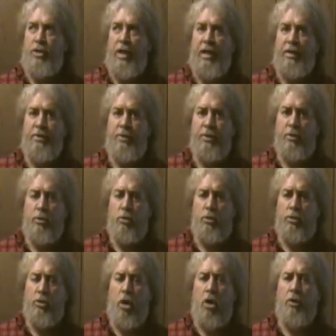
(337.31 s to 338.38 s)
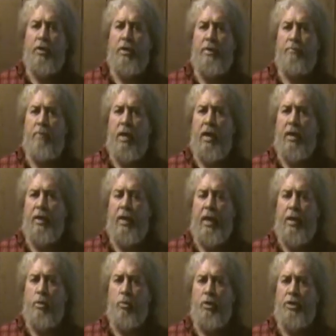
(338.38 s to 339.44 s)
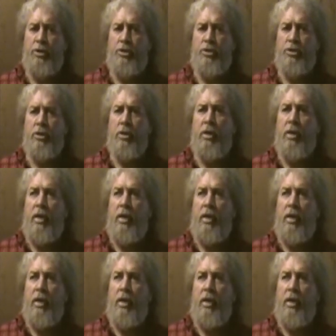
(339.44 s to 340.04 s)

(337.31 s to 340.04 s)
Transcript: changed into a donkey by a witch.